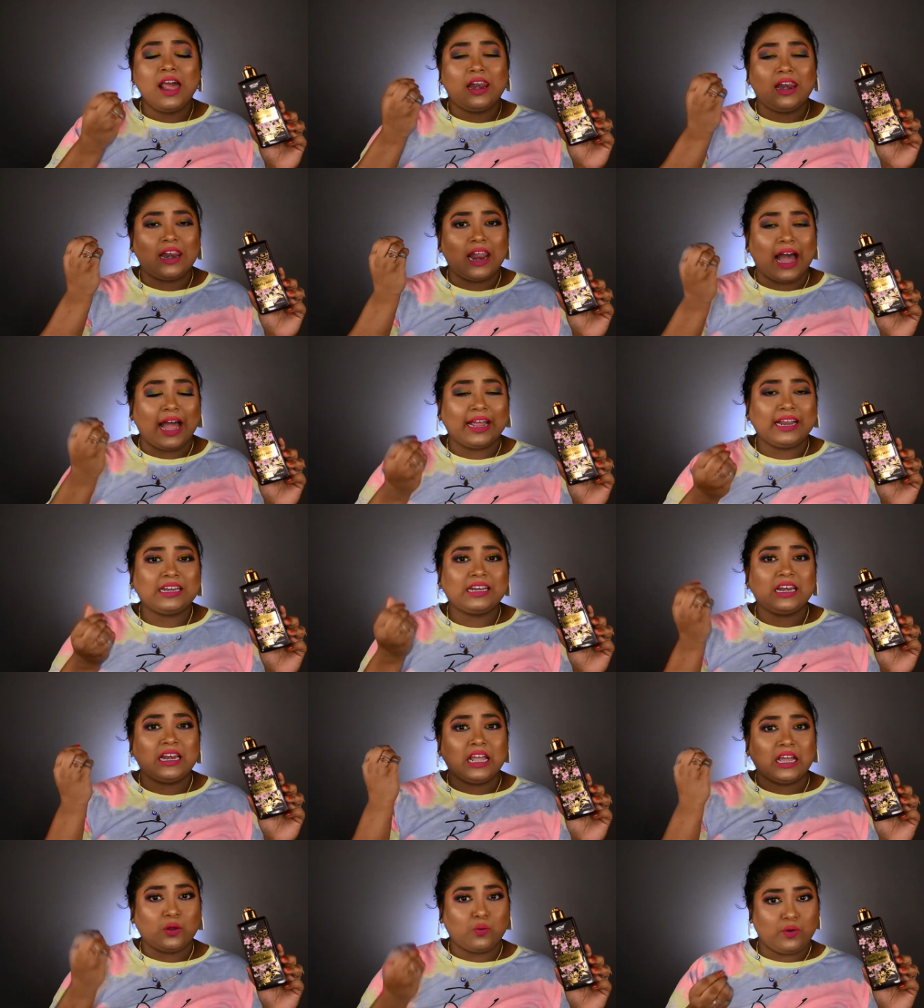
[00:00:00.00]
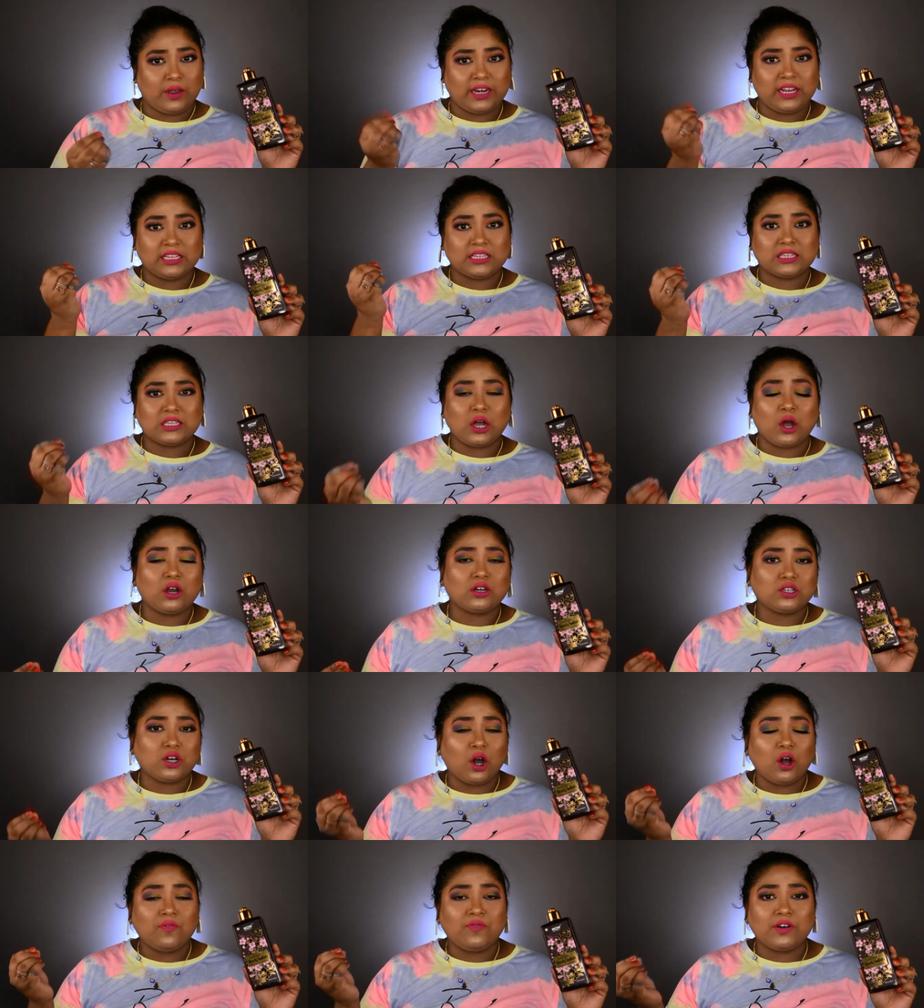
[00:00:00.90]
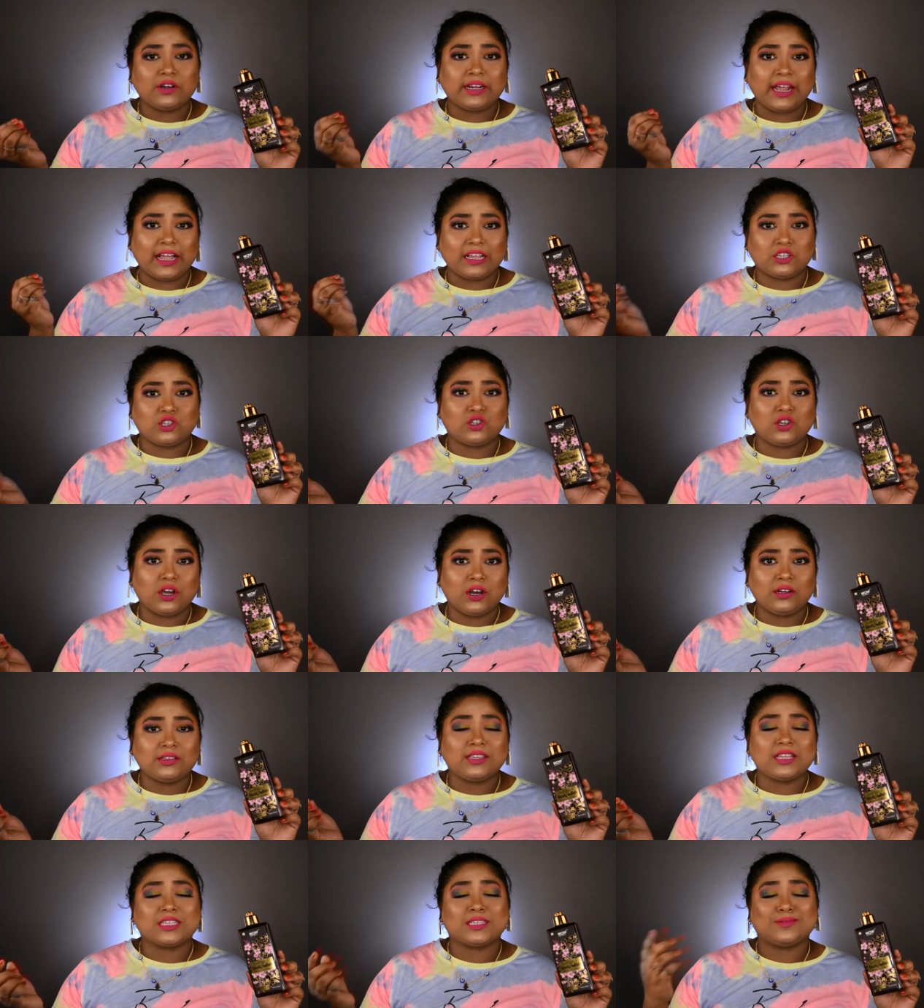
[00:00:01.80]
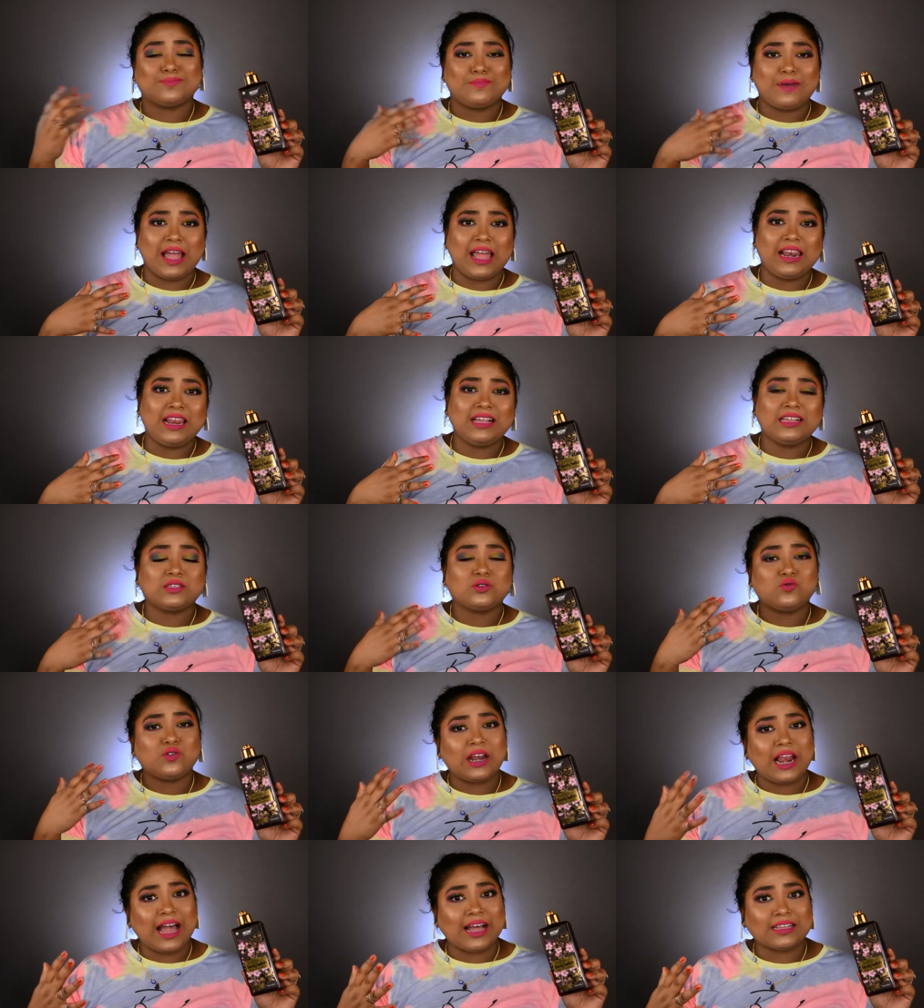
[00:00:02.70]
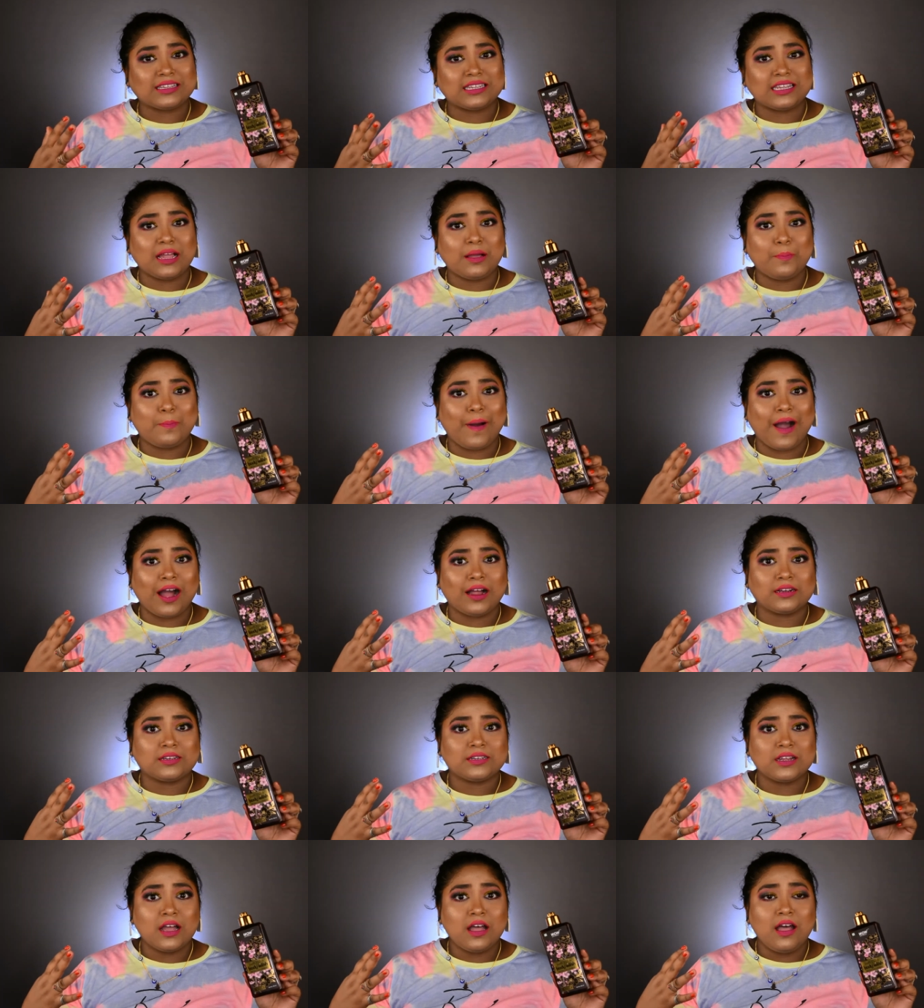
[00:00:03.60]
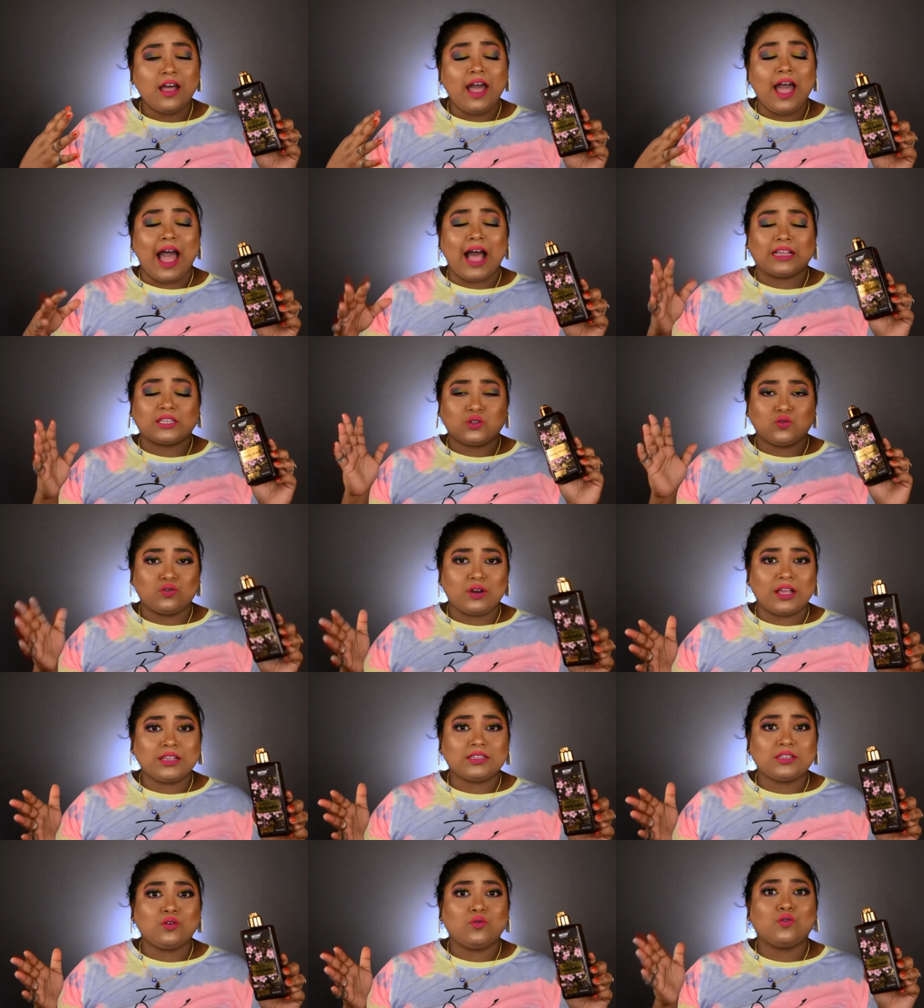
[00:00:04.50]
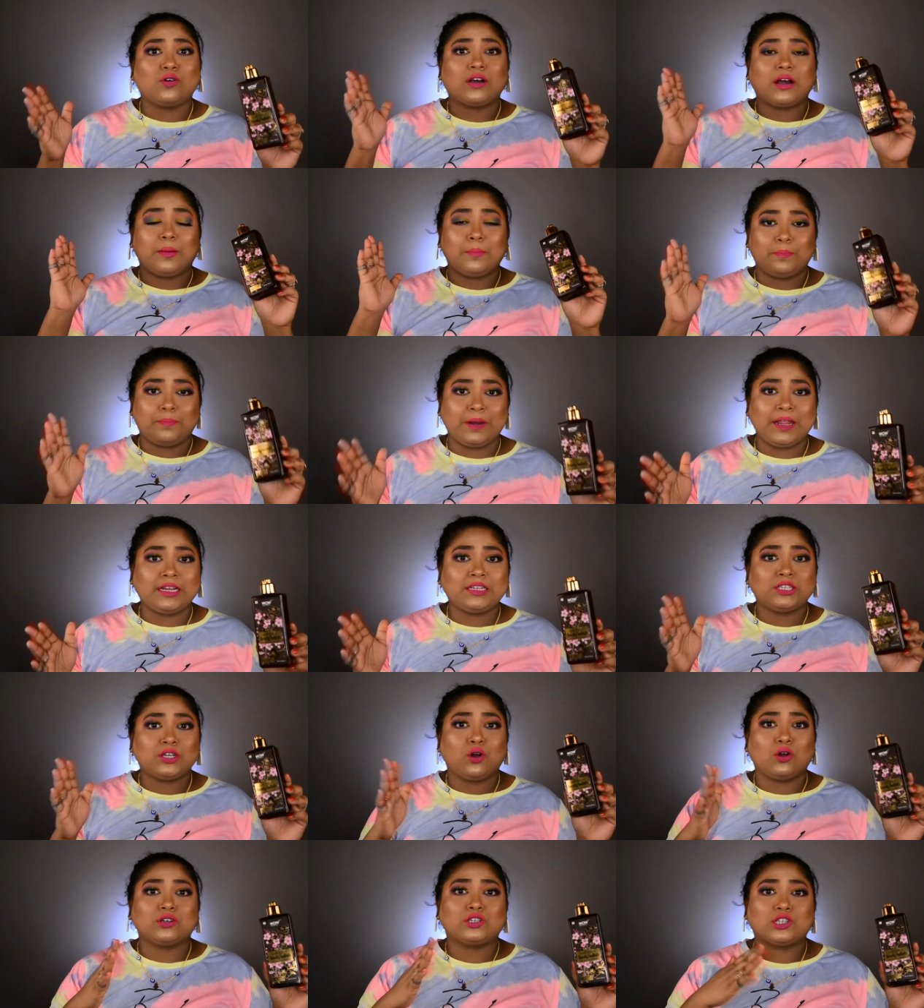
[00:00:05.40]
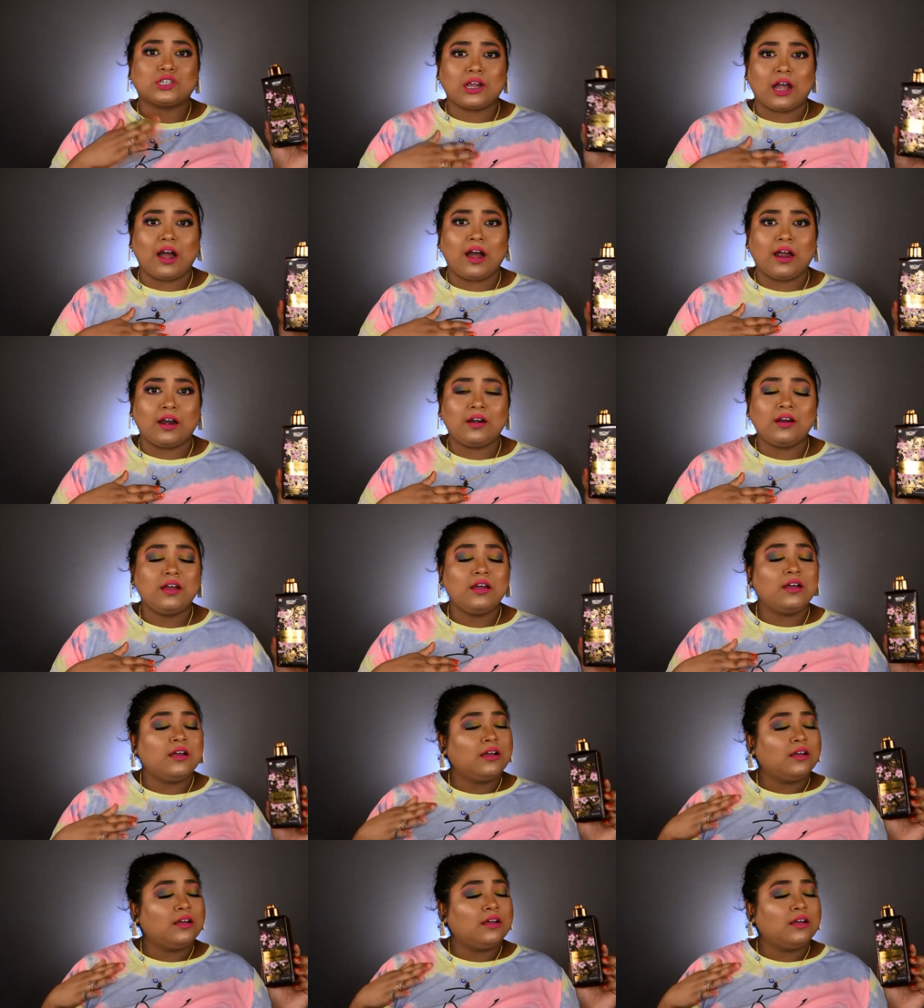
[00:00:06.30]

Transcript: light liquidy sort of a texture. The smell is relaxing but as soon as you complete your shower,